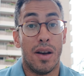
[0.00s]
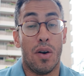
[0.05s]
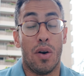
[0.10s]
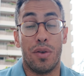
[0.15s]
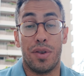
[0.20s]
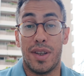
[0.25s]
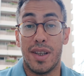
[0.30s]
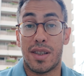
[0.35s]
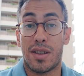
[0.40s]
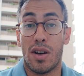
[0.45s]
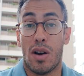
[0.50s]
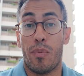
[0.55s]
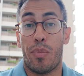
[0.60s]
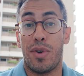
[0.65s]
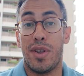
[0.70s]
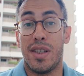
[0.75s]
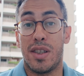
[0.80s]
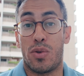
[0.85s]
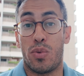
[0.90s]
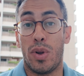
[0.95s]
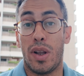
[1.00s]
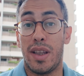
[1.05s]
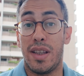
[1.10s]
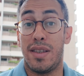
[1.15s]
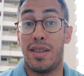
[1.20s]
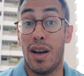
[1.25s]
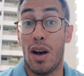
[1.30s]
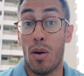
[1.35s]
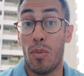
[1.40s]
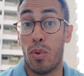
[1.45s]
or these companies really
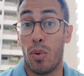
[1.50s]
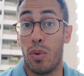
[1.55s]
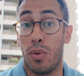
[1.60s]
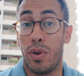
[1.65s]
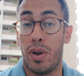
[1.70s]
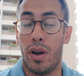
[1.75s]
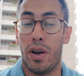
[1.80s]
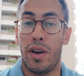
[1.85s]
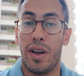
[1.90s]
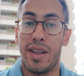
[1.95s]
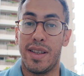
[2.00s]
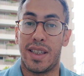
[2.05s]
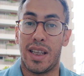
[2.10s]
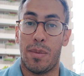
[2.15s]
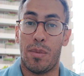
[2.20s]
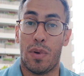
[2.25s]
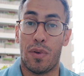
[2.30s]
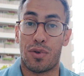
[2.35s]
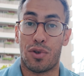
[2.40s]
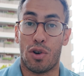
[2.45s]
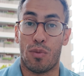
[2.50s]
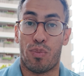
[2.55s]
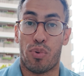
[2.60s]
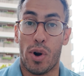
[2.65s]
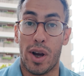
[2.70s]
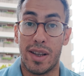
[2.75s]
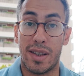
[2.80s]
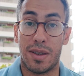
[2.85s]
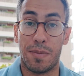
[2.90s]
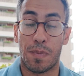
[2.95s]
double in terms of stock
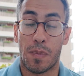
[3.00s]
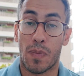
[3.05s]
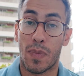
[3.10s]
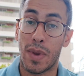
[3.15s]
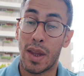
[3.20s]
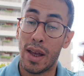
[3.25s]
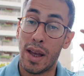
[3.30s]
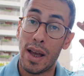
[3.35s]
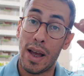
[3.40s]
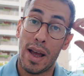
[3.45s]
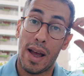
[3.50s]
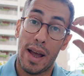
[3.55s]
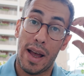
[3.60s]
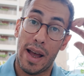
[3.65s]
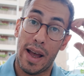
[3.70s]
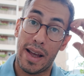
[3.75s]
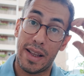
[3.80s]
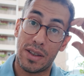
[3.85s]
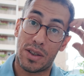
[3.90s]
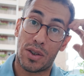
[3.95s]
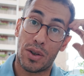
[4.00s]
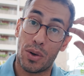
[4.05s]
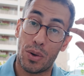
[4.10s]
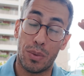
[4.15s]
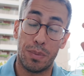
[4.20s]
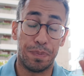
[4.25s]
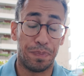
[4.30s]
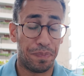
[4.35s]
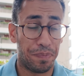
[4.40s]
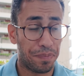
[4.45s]
price. And
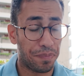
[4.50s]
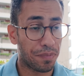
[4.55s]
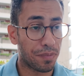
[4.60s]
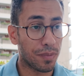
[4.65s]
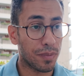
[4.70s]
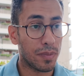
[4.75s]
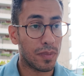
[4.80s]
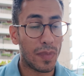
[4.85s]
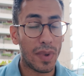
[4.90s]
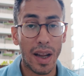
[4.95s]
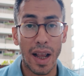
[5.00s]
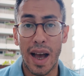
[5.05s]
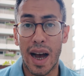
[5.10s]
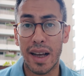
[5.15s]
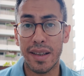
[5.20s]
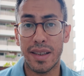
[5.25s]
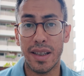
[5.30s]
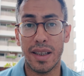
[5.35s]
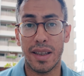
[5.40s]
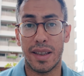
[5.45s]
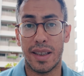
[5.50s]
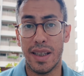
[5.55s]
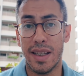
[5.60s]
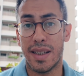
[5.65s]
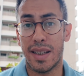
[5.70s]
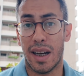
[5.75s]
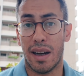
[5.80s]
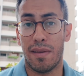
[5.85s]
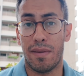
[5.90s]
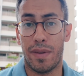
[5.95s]
so I think
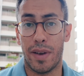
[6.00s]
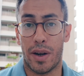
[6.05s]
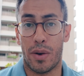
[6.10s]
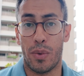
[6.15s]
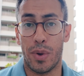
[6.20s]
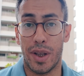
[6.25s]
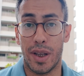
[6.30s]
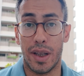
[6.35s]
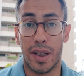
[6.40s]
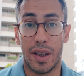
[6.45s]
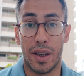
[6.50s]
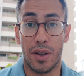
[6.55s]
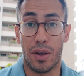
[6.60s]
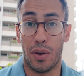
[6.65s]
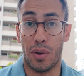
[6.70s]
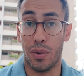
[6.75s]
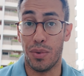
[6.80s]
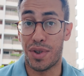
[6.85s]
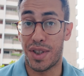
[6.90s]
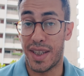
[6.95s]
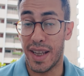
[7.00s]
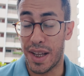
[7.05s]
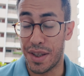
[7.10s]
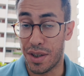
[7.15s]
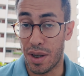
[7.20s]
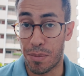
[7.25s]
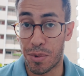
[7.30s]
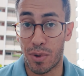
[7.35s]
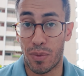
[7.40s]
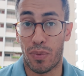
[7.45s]
these are very good
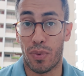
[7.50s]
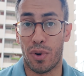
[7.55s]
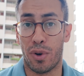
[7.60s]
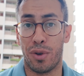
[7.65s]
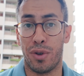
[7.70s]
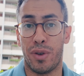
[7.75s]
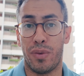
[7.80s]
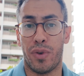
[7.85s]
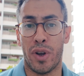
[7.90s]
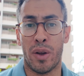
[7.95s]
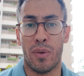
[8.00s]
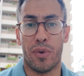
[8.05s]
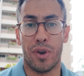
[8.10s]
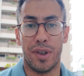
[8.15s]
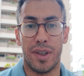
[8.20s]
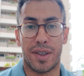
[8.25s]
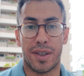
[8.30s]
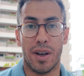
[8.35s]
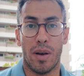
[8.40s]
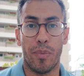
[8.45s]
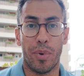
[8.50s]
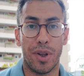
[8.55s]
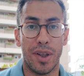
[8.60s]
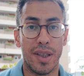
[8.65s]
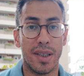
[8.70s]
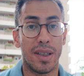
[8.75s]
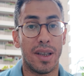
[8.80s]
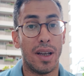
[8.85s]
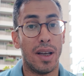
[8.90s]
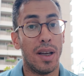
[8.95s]
setups for these
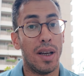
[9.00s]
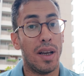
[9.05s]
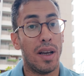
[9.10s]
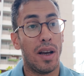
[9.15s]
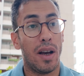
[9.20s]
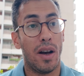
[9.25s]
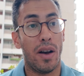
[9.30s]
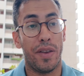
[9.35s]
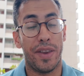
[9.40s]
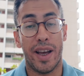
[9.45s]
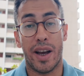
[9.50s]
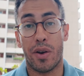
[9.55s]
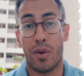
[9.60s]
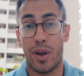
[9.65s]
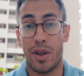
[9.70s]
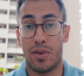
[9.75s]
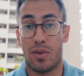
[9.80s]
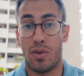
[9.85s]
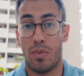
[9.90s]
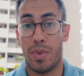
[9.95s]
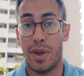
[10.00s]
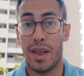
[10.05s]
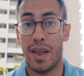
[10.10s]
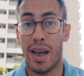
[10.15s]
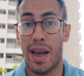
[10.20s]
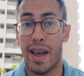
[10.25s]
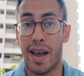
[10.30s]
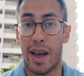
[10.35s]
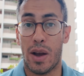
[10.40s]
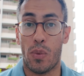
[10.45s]
companies. They're going to
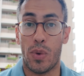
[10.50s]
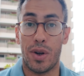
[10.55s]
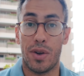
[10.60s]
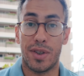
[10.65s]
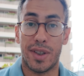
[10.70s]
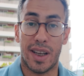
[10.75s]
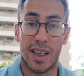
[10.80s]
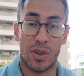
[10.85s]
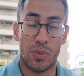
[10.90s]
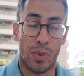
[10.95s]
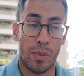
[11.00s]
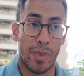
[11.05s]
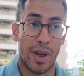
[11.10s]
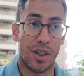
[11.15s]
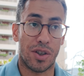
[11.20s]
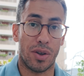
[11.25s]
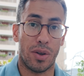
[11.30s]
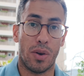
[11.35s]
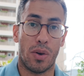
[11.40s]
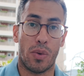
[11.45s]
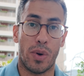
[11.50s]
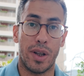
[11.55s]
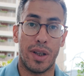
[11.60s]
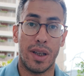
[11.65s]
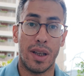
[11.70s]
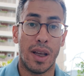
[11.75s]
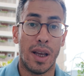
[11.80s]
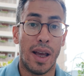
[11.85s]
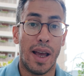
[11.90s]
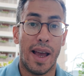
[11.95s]
be AI winners, as we mentioned
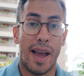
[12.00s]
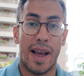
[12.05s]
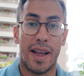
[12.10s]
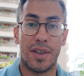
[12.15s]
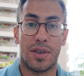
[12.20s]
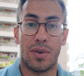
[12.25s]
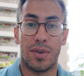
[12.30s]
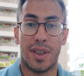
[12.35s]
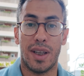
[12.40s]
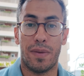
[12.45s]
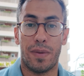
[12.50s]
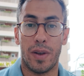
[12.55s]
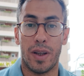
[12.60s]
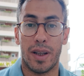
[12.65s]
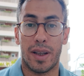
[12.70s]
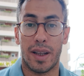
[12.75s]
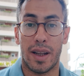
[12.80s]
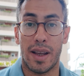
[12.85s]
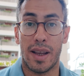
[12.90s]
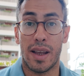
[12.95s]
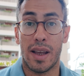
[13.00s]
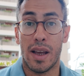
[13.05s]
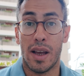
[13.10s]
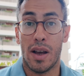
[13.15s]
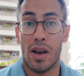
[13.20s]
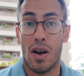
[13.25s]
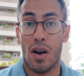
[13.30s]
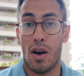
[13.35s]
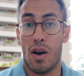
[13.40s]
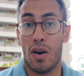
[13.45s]
already. And so definitely
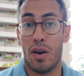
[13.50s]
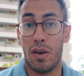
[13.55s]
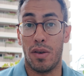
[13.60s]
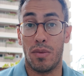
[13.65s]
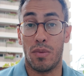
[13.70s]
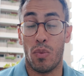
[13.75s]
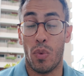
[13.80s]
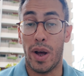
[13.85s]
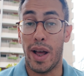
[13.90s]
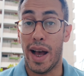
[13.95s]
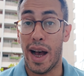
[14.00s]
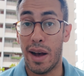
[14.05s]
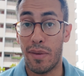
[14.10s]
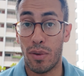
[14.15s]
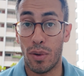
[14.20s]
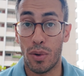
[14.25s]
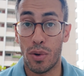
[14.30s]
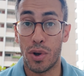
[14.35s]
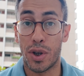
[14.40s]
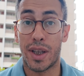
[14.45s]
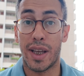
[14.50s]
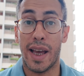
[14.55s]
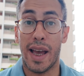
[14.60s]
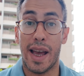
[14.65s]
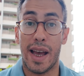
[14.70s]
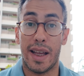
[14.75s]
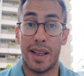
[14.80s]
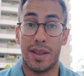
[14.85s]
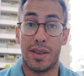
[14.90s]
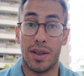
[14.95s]
have a look
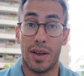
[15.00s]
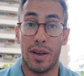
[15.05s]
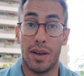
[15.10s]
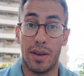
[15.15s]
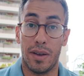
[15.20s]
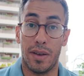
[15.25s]
and